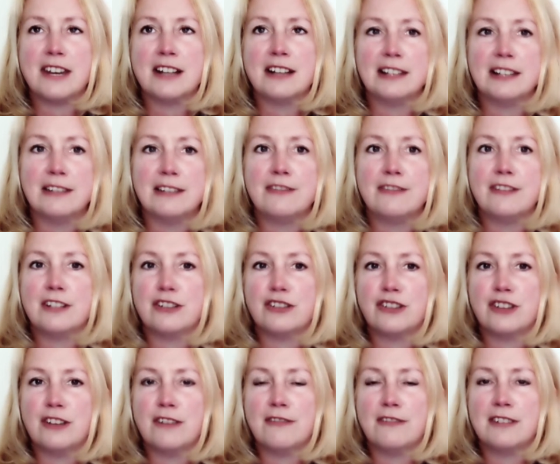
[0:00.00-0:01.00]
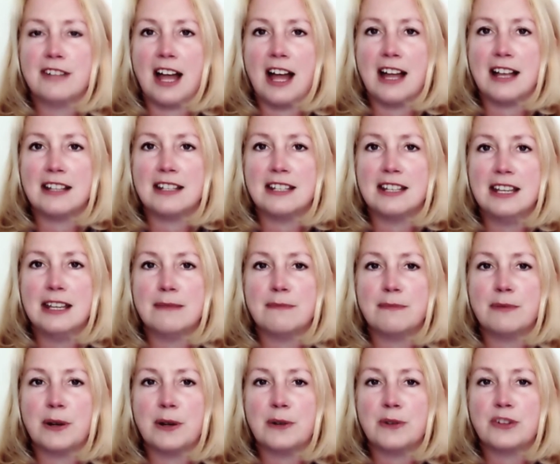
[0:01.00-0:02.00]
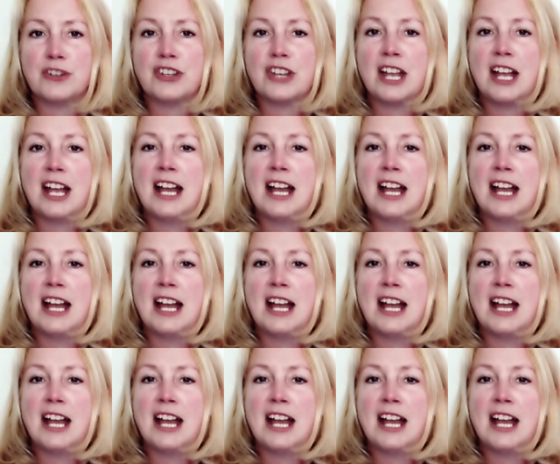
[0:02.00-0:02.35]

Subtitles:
lift and shift IT approach,